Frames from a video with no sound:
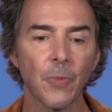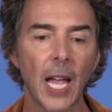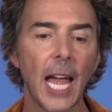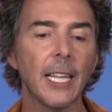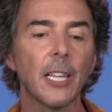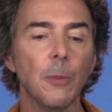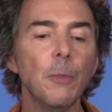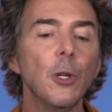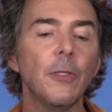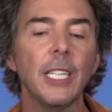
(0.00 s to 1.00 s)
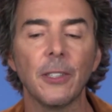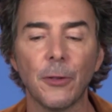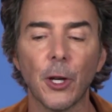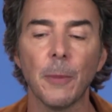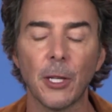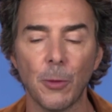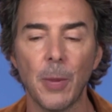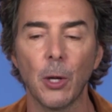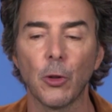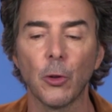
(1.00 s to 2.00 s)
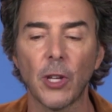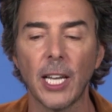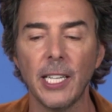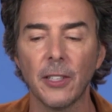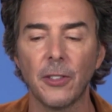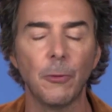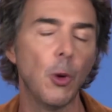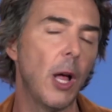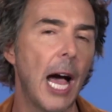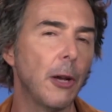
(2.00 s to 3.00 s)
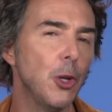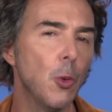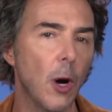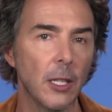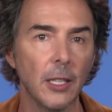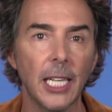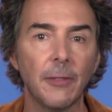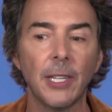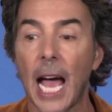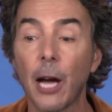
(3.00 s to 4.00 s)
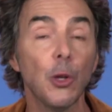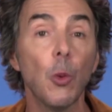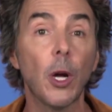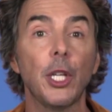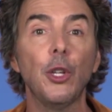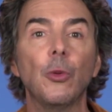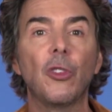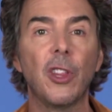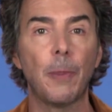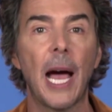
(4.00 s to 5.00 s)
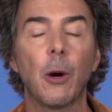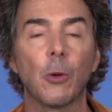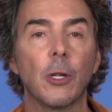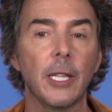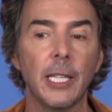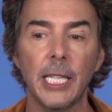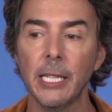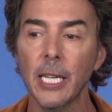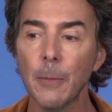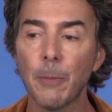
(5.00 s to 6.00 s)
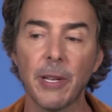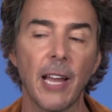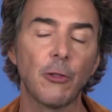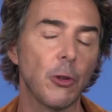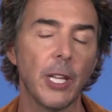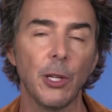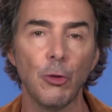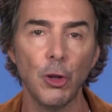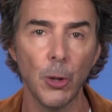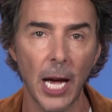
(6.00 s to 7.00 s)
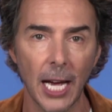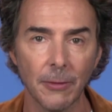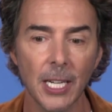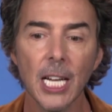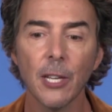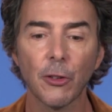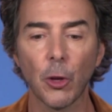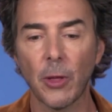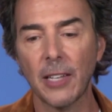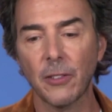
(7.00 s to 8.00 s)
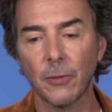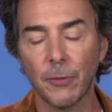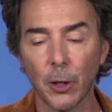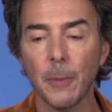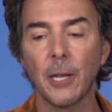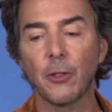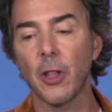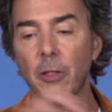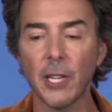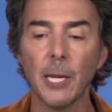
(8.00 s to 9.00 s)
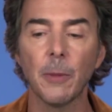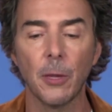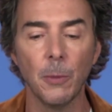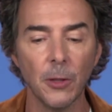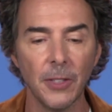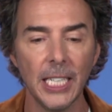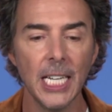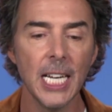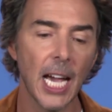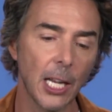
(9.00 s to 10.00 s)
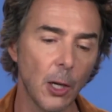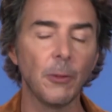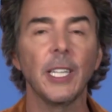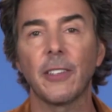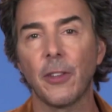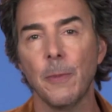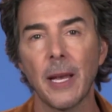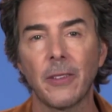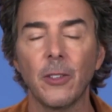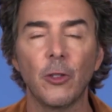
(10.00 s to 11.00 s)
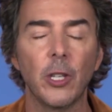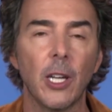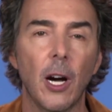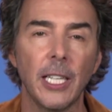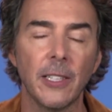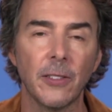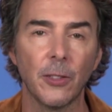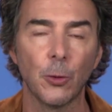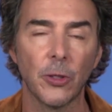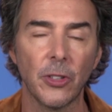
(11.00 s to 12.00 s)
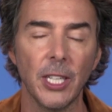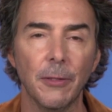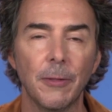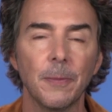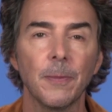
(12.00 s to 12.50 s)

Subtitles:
and that the movie is very much about those ideas of, well, how do you want to live, and how do you want to use the power and the potential that you do have? So that's very much the theme of the movie, and hopefully it's the message that audiences receive.